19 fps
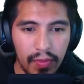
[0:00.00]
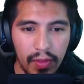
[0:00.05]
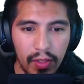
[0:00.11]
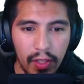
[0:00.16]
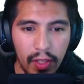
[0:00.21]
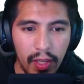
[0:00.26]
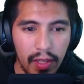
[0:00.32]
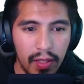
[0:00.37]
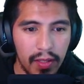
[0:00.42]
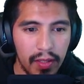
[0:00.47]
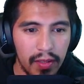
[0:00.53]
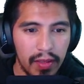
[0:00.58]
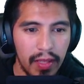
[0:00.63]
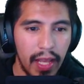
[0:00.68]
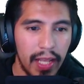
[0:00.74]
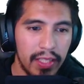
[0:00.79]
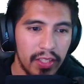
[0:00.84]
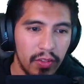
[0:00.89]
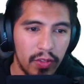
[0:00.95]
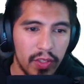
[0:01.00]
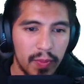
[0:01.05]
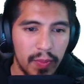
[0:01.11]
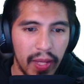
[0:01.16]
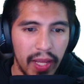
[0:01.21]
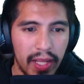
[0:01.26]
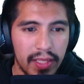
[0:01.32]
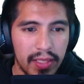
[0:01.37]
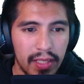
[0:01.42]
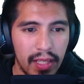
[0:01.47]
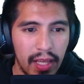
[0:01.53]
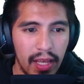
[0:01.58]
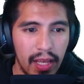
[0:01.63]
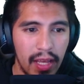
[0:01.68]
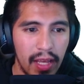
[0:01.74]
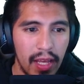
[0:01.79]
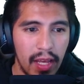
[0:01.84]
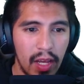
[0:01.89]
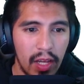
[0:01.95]
Okay, nice little space.
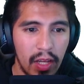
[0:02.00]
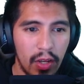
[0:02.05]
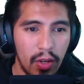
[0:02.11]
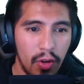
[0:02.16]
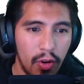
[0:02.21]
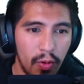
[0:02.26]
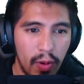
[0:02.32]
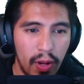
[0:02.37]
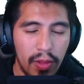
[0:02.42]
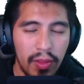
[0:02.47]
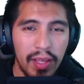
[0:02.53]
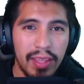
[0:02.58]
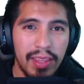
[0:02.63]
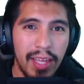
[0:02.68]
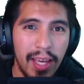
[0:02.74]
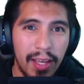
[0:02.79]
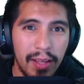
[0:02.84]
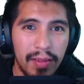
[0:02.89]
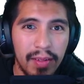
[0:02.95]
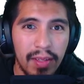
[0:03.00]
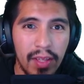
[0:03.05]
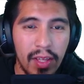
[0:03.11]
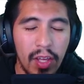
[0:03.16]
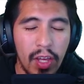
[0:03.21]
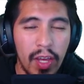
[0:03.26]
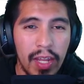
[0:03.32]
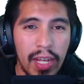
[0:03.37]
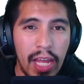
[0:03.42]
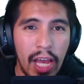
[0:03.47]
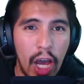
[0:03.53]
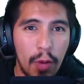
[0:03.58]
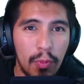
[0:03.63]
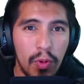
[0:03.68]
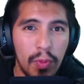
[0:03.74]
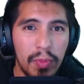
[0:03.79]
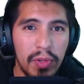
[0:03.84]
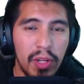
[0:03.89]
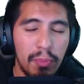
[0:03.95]
Go around like that. Now
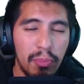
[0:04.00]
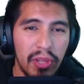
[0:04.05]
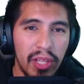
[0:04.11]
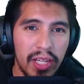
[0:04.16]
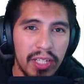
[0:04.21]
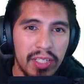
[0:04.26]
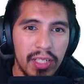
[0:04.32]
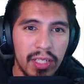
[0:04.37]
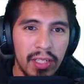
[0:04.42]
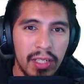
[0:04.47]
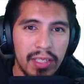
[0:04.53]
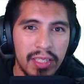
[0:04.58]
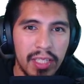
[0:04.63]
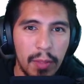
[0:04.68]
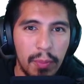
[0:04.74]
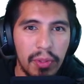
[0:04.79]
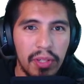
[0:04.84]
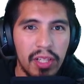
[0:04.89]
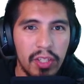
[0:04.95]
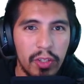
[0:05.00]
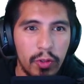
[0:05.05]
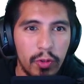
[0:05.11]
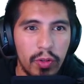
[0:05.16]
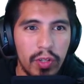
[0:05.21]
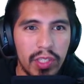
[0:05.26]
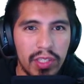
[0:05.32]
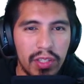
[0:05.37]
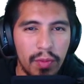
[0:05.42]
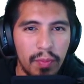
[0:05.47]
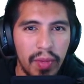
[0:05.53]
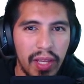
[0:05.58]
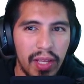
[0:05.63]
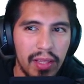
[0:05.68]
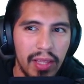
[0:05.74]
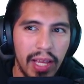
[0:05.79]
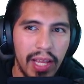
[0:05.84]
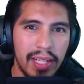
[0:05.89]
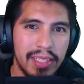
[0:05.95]
output manipulation is typically used to
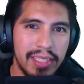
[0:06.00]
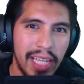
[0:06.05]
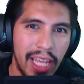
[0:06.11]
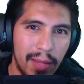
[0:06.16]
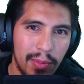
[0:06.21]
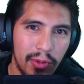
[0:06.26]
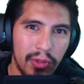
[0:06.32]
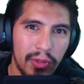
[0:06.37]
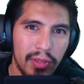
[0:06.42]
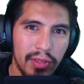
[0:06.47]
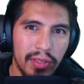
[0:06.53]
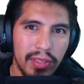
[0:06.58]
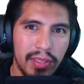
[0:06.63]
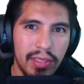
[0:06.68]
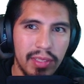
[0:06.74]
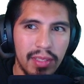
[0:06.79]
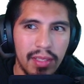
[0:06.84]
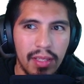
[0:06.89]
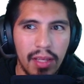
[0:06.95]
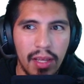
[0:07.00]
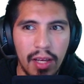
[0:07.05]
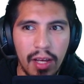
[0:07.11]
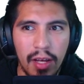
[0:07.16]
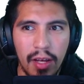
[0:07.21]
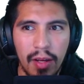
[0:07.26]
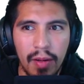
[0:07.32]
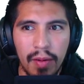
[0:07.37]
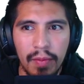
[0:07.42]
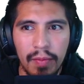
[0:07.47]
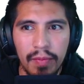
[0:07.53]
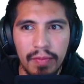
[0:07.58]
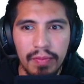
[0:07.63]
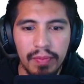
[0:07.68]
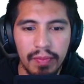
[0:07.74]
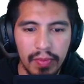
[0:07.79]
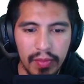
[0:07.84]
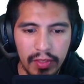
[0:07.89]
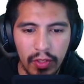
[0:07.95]
make like tables.
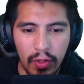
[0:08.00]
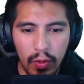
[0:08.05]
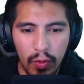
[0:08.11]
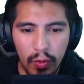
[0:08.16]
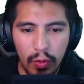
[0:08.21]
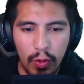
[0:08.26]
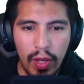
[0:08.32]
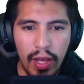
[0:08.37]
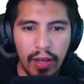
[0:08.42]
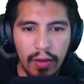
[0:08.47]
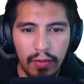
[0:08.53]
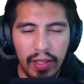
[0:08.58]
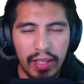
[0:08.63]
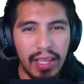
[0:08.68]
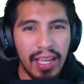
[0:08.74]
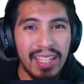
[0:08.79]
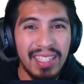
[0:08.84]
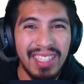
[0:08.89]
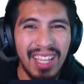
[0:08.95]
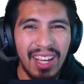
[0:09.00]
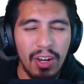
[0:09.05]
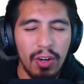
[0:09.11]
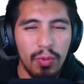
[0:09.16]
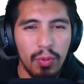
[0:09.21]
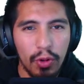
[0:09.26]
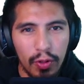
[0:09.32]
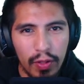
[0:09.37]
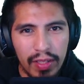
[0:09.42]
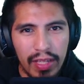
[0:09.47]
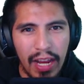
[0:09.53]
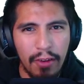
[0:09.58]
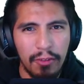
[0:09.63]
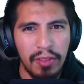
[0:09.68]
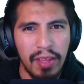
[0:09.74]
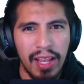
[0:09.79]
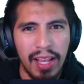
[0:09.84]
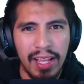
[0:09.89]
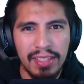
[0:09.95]
So you have like Excel where
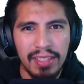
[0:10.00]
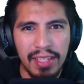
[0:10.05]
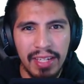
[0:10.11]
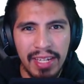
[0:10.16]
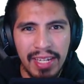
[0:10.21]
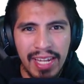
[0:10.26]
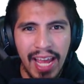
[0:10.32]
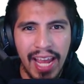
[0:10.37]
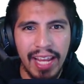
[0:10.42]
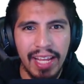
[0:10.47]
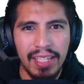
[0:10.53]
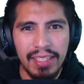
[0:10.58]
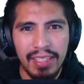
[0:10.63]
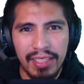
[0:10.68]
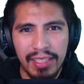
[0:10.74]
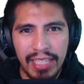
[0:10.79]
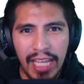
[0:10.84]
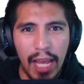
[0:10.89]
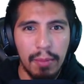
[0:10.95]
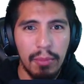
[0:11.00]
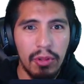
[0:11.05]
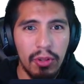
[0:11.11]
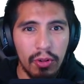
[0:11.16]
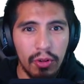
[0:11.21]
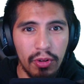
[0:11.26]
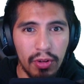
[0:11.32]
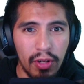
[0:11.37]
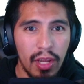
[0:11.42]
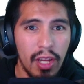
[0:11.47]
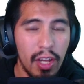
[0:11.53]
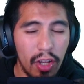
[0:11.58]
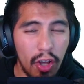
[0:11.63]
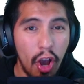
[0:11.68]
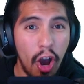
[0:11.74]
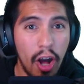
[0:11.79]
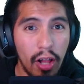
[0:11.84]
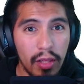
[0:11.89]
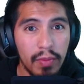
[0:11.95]
everything is in nice tabular
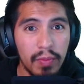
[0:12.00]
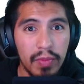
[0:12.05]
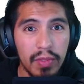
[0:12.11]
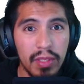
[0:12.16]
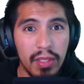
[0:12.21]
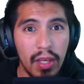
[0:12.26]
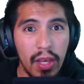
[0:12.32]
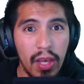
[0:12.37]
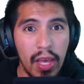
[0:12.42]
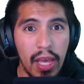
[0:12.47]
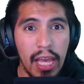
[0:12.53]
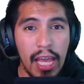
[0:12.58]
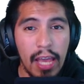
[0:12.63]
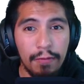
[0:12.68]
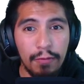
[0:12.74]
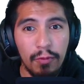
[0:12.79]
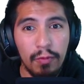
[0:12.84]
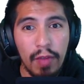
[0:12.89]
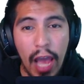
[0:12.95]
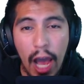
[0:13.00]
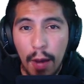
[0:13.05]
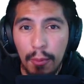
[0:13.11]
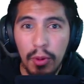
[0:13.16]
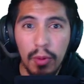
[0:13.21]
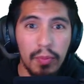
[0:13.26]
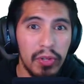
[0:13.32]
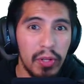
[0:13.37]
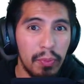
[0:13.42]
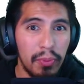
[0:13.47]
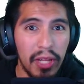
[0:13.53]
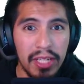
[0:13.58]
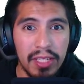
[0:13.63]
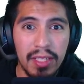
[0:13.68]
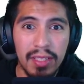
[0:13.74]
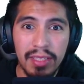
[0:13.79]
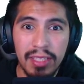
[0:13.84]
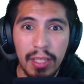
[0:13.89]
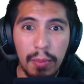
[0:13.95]
columns. If output
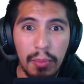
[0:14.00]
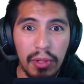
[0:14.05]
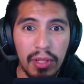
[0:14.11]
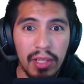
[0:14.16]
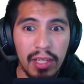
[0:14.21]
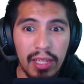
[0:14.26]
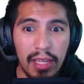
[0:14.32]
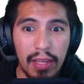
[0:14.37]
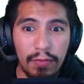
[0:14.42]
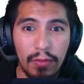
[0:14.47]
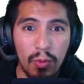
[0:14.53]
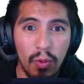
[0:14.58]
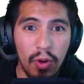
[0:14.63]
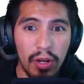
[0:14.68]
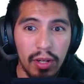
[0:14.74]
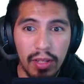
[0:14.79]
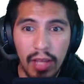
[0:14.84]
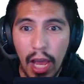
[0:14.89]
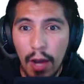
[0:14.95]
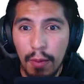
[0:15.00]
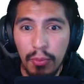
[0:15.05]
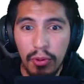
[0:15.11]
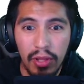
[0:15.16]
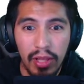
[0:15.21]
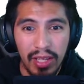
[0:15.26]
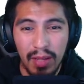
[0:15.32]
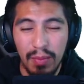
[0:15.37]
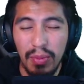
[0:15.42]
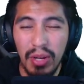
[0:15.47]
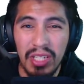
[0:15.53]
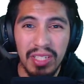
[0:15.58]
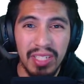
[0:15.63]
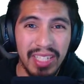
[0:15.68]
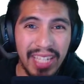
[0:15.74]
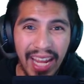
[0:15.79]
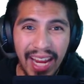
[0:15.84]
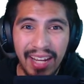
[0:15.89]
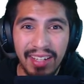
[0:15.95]
manipulation is typically if you want to output like a bunch
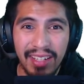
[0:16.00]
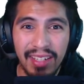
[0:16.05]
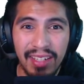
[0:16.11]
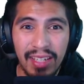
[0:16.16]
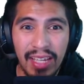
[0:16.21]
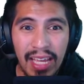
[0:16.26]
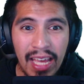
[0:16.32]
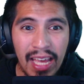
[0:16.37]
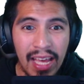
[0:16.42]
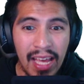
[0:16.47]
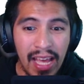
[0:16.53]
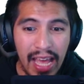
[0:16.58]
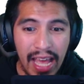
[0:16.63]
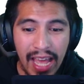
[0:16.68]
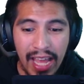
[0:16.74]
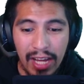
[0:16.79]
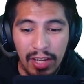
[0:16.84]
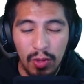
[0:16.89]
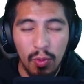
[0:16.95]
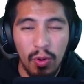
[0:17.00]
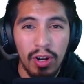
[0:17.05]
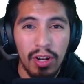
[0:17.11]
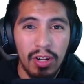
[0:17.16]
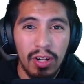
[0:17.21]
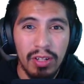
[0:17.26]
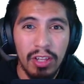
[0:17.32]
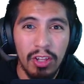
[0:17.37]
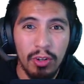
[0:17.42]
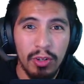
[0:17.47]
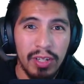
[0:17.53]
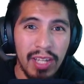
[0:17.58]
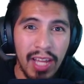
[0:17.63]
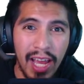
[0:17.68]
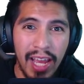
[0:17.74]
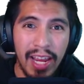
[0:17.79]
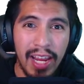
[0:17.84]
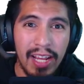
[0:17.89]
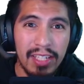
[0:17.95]
of data and you want it to look
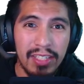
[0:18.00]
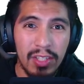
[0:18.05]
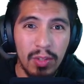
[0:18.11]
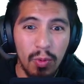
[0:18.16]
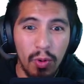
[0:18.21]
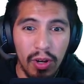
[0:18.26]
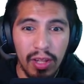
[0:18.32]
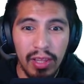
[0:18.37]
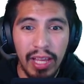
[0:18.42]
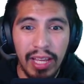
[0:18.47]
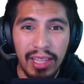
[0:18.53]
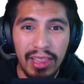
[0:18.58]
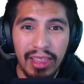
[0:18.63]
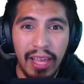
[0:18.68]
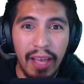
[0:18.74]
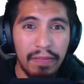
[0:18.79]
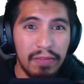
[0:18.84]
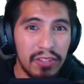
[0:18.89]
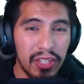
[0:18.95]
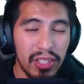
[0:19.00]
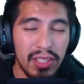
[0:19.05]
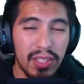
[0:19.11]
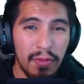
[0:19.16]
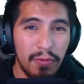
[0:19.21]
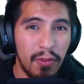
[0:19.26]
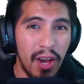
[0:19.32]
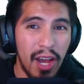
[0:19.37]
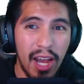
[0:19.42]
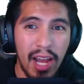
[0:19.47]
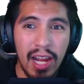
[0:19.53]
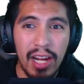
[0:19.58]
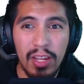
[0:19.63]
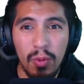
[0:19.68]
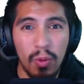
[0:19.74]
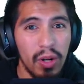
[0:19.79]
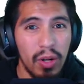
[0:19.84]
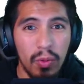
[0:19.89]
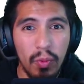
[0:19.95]
nice, you want to like left justify,
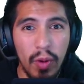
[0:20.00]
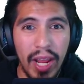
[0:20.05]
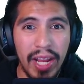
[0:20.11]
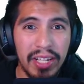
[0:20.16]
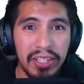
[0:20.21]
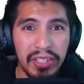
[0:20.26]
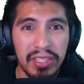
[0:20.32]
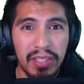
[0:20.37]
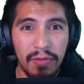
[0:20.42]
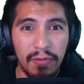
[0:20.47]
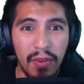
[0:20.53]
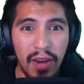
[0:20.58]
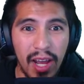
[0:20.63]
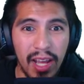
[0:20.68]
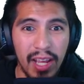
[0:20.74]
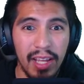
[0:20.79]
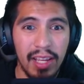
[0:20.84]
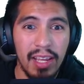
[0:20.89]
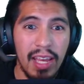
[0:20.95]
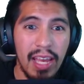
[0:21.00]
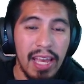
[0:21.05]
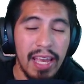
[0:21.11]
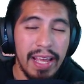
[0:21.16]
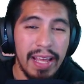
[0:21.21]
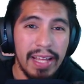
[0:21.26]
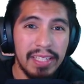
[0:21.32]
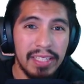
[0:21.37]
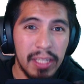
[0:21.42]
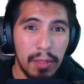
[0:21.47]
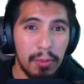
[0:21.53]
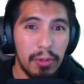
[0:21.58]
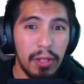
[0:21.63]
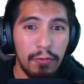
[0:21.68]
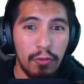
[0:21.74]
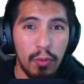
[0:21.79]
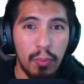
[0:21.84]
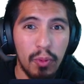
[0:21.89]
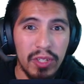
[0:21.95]
you want to right justify. It's typically
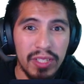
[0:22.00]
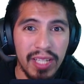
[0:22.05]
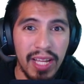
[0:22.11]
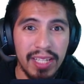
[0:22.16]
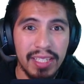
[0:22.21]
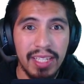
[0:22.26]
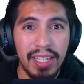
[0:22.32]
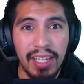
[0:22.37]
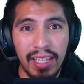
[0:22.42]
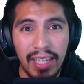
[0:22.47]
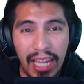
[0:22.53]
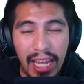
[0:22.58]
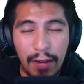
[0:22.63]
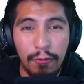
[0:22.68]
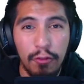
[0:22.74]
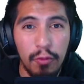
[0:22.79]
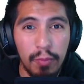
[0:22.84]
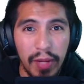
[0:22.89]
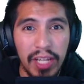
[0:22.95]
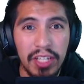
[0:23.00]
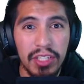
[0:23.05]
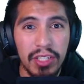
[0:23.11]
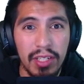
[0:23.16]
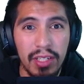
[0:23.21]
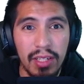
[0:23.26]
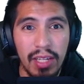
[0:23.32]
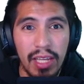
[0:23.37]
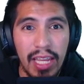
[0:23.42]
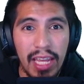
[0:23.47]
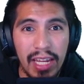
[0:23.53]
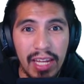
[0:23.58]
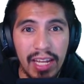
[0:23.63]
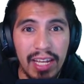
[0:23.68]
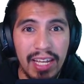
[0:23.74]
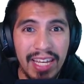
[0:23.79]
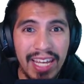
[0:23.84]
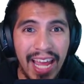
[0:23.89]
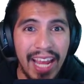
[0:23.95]
for presenting information in a
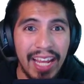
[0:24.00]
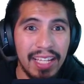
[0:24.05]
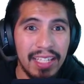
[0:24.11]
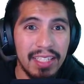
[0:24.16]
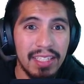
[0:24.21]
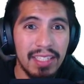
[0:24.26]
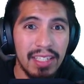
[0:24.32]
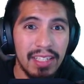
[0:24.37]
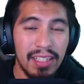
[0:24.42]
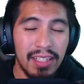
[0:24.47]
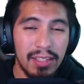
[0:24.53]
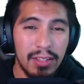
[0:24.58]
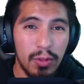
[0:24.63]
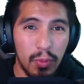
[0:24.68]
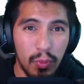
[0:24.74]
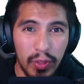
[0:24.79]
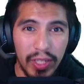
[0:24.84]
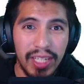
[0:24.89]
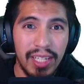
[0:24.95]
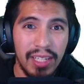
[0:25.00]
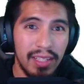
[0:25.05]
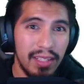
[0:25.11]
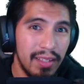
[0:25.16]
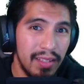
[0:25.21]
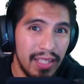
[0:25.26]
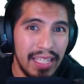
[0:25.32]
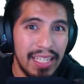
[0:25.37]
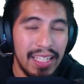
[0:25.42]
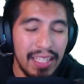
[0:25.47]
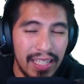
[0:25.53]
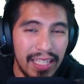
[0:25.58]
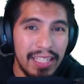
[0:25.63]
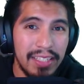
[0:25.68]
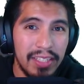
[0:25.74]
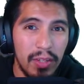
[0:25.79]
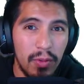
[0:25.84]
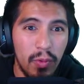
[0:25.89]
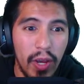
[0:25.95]
nice to read,
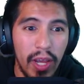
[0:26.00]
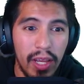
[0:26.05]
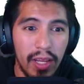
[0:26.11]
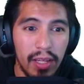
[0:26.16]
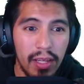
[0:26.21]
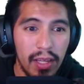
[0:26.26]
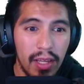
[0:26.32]
easy way.